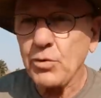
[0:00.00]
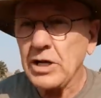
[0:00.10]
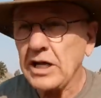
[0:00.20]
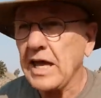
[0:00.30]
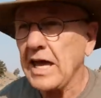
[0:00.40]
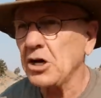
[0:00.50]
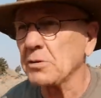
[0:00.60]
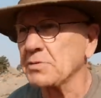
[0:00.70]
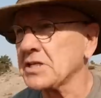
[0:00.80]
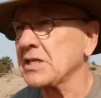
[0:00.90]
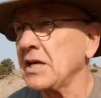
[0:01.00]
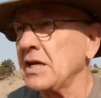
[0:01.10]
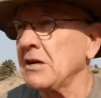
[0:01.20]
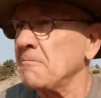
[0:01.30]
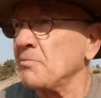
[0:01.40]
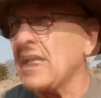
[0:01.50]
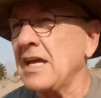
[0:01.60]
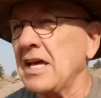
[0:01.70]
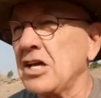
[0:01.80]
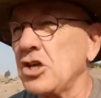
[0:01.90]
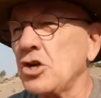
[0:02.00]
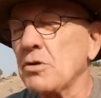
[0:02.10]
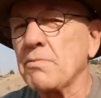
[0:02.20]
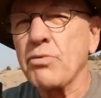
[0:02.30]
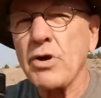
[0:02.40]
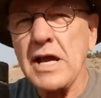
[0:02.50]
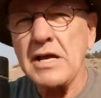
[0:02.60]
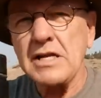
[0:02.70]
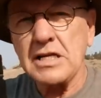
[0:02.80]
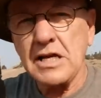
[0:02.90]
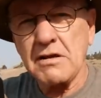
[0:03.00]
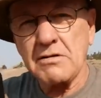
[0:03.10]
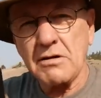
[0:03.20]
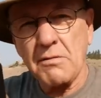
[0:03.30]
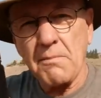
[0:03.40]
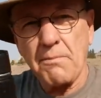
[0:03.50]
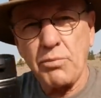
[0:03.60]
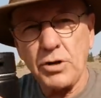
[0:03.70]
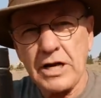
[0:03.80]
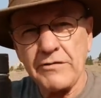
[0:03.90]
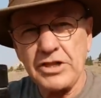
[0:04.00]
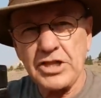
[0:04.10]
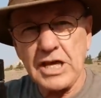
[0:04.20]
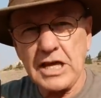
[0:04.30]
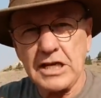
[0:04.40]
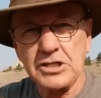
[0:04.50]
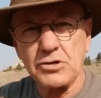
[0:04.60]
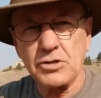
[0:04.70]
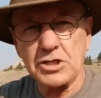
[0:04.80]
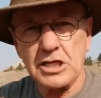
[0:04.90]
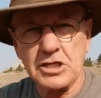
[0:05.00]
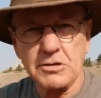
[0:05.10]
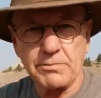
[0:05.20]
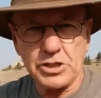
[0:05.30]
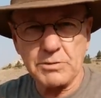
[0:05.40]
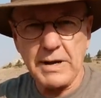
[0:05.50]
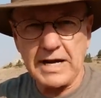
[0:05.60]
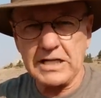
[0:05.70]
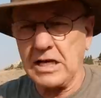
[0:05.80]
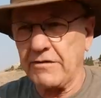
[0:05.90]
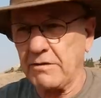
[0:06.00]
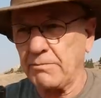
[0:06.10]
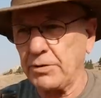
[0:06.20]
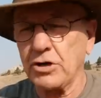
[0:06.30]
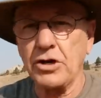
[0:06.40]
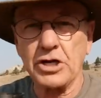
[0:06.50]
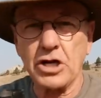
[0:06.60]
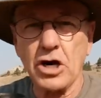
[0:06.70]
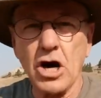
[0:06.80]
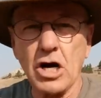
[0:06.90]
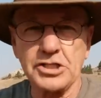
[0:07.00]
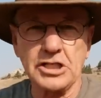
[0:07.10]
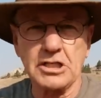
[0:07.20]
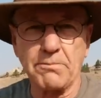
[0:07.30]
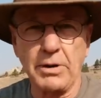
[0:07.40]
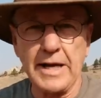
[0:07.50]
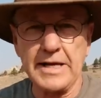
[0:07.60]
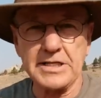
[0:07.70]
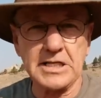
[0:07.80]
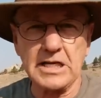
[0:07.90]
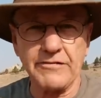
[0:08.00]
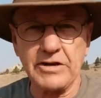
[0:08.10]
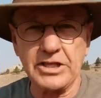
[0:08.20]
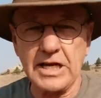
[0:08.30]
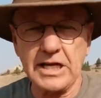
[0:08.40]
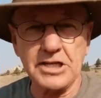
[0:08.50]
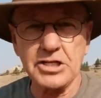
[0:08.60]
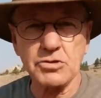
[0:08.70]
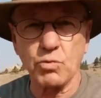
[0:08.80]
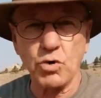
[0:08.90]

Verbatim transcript: really helps. Your brain can put everything into perspective and put all the cogs into place and everything, and it just